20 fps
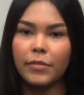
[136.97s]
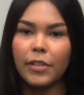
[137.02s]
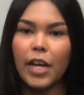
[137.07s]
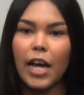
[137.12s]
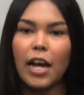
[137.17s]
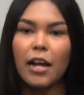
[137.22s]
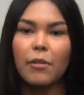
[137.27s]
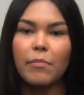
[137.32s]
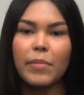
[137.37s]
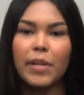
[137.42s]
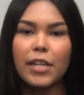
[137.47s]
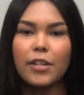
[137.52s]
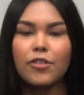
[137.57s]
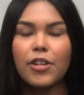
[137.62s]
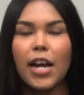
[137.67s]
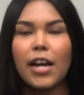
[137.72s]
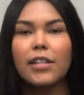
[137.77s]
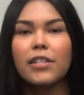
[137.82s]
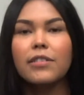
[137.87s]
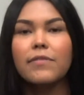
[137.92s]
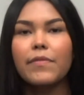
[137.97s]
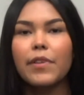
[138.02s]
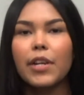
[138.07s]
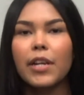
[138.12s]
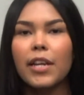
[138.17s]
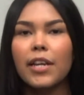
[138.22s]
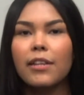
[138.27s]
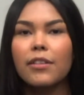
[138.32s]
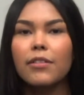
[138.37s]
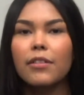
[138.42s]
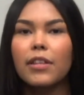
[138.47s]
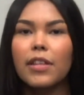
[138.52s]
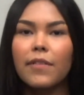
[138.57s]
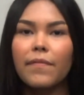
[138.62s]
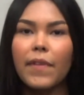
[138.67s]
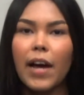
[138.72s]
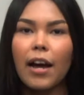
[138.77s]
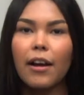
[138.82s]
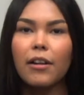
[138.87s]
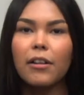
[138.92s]
I'll be transferring into the
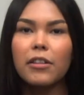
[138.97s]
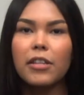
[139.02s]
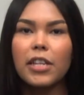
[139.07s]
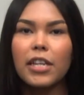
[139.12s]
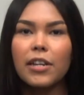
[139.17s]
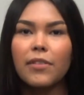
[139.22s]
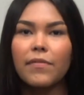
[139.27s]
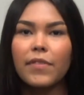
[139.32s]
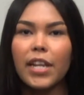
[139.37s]
Faculty of